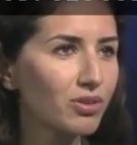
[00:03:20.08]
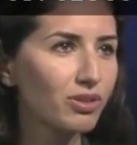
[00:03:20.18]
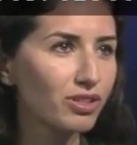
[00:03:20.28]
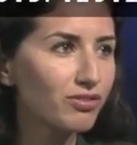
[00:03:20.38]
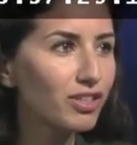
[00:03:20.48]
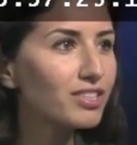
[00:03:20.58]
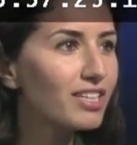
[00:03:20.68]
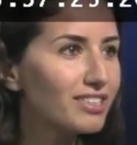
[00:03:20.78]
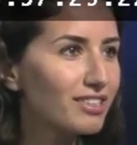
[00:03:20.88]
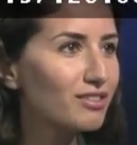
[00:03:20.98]
Well, you've got to
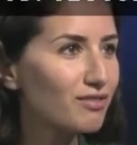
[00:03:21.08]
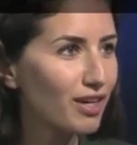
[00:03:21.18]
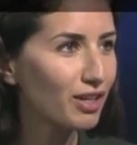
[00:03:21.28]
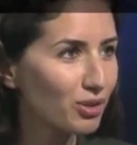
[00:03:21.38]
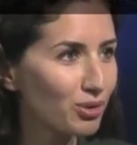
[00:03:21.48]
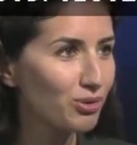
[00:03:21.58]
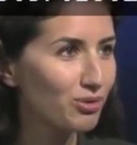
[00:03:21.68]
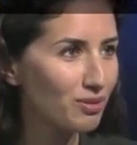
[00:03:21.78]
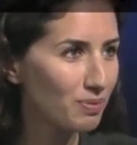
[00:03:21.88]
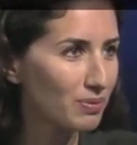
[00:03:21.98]
identify who
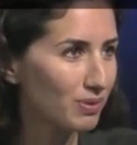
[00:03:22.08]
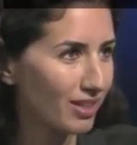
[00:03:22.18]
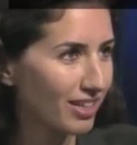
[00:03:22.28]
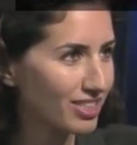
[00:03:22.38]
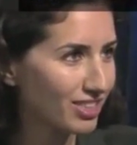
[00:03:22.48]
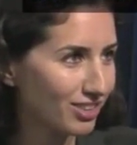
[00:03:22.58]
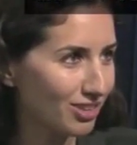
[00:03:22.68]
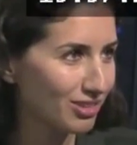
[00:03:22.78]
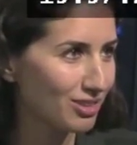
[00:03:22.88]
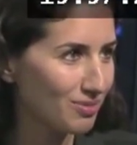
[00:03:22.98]
the people are actually
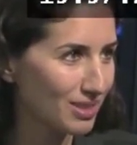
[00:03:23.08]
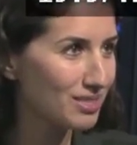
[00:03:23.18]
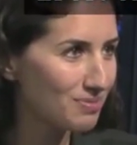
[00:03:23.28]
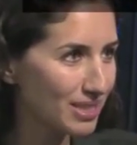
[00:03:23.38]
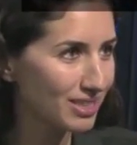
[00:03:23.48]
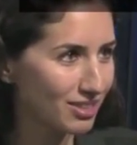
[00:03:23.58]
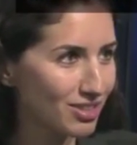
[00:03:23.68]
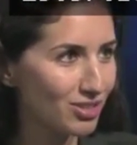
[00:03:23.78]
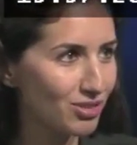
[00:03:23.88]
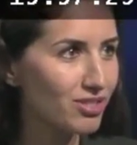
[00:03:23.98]
going to be speaking to.